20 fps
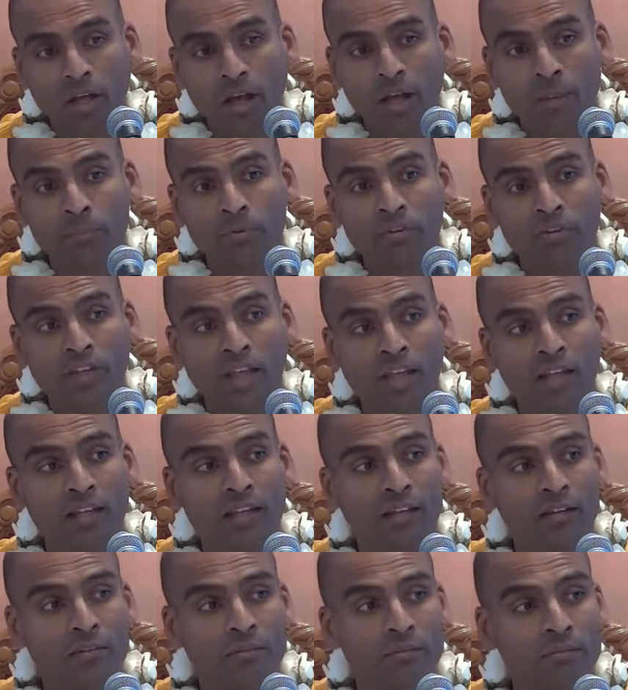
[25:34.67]

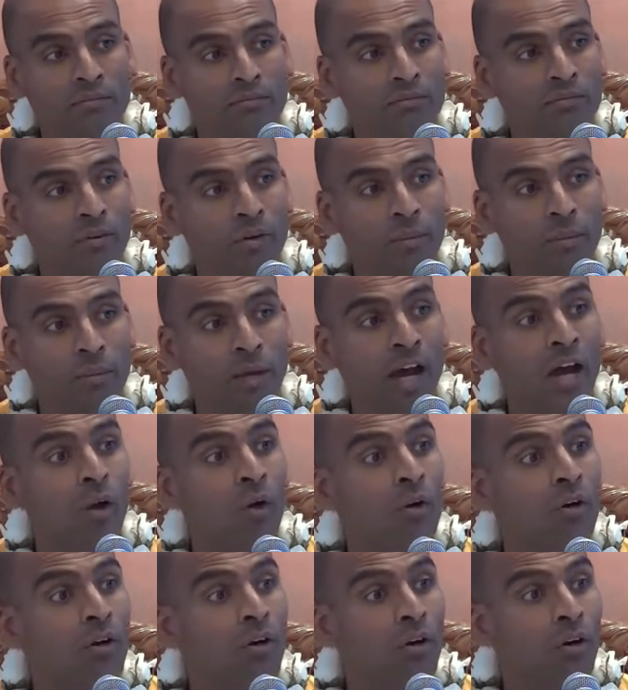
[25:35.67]
abstainer from
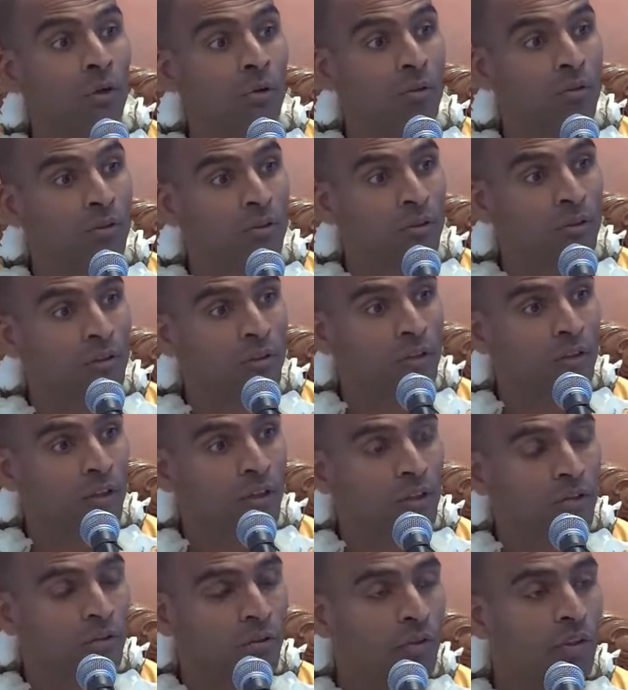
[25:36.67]
alcohol.
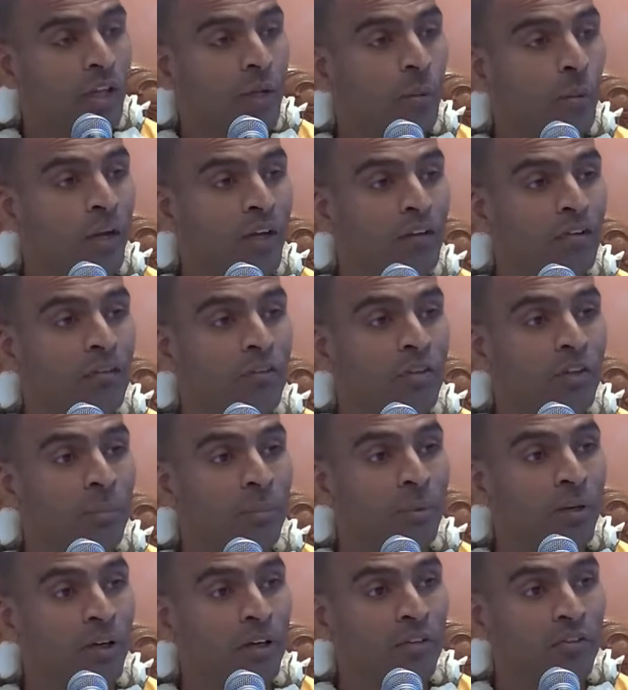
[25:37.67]
So they went to the
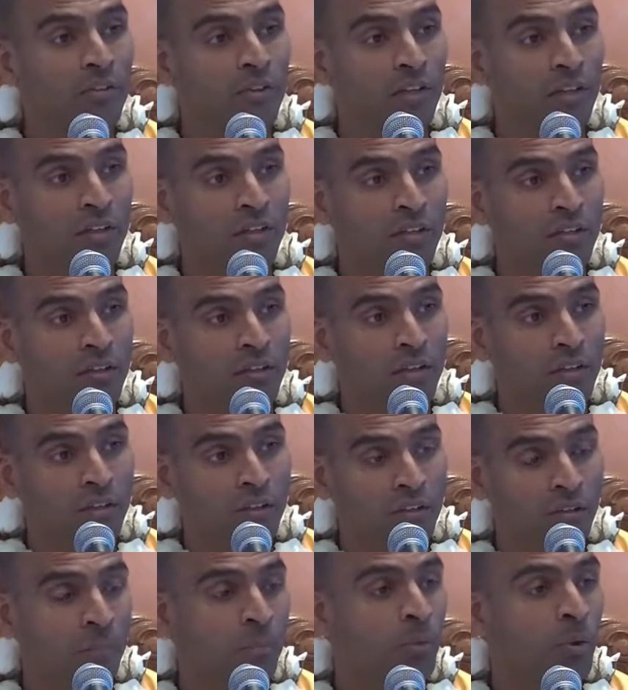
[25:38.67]
person,
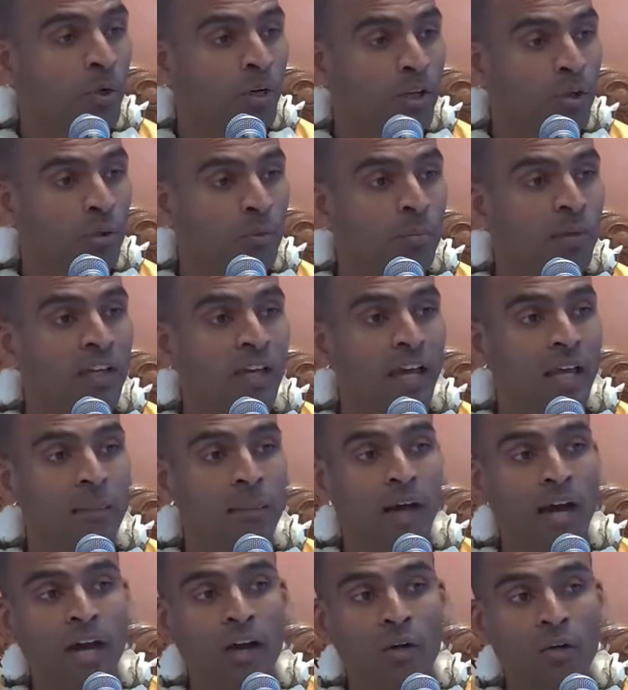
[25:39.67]
the boy who
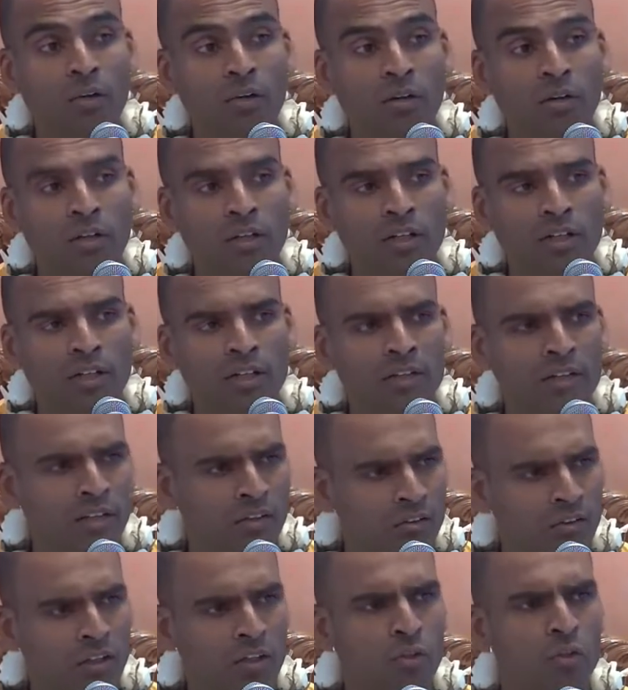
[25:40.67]
became an alcoholic, and
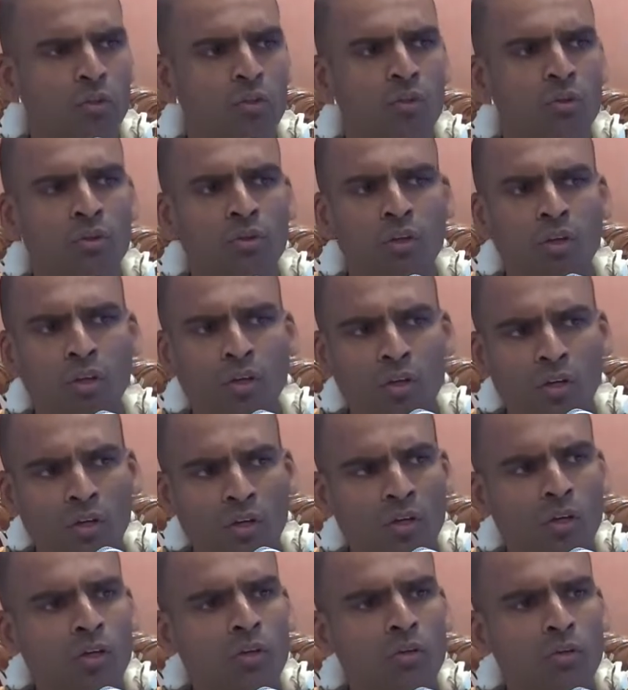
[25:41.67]
they said, You
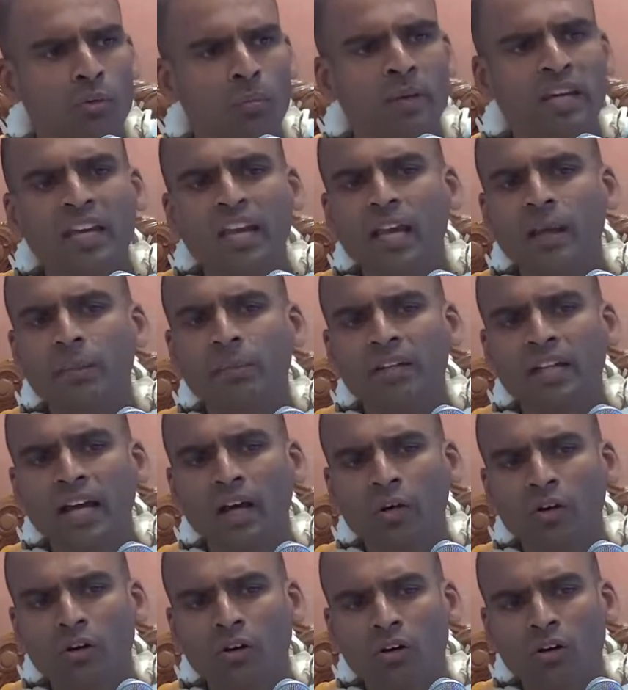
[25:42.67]
became an
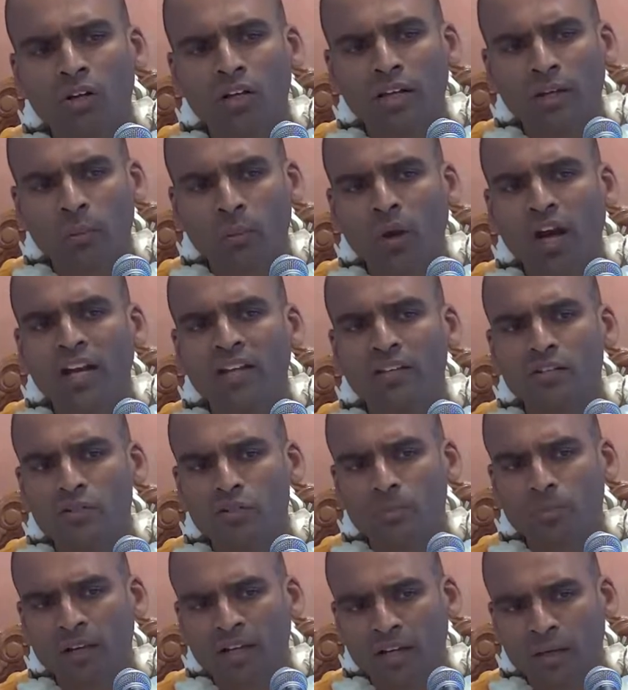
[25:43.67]
alcoholic? Why
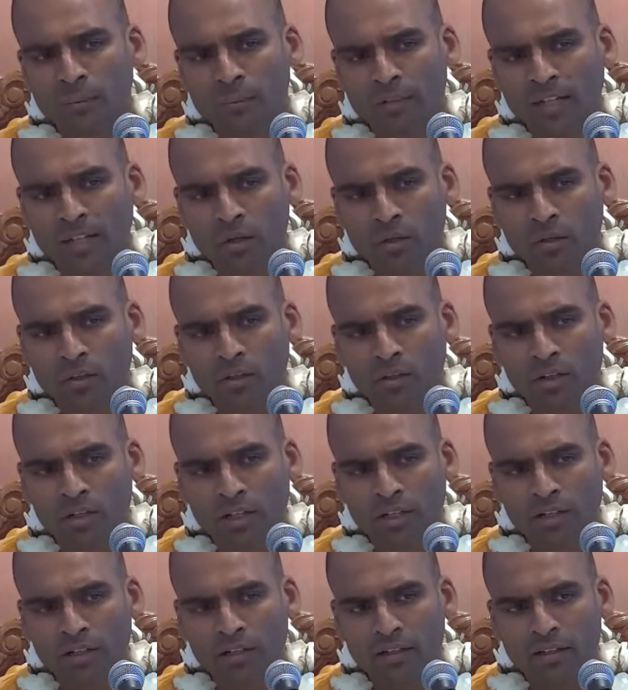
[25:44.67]
did you become an
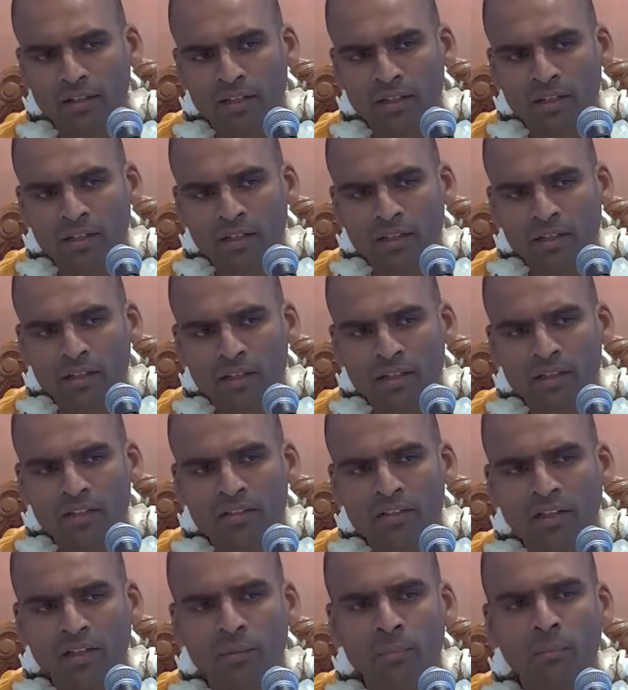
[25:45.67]
alcoholic? He
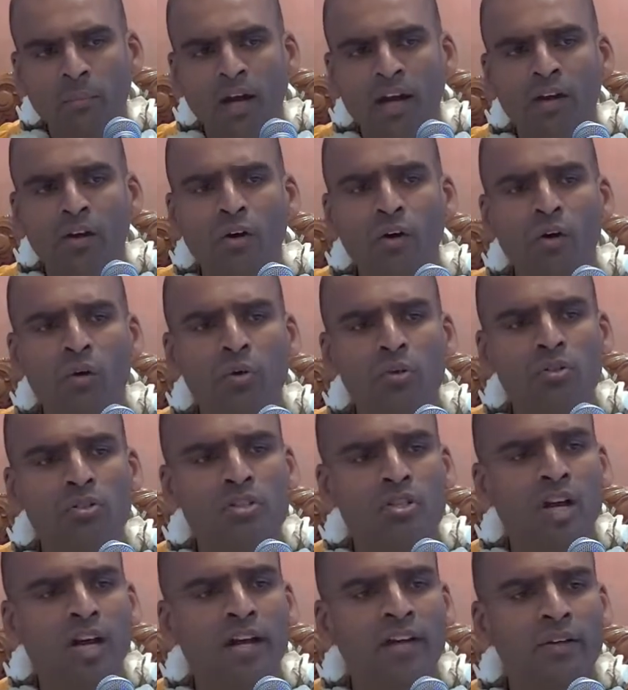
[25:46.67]
said, my whole
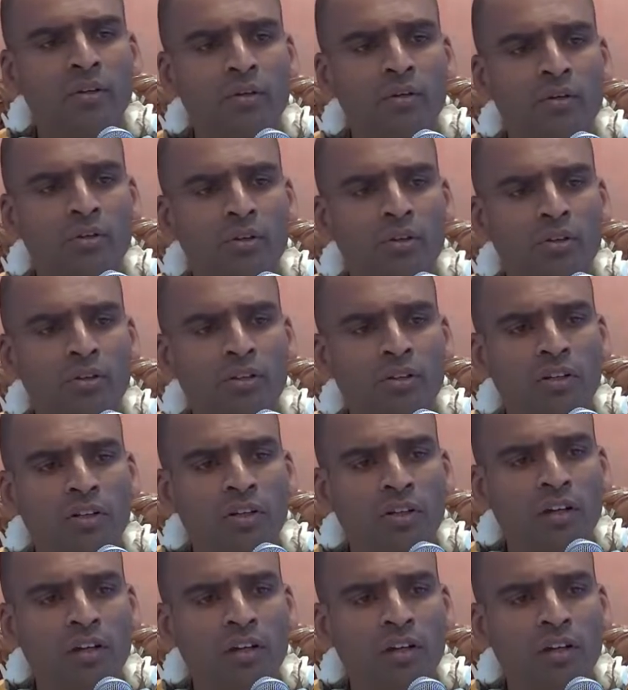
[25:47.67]
childhood,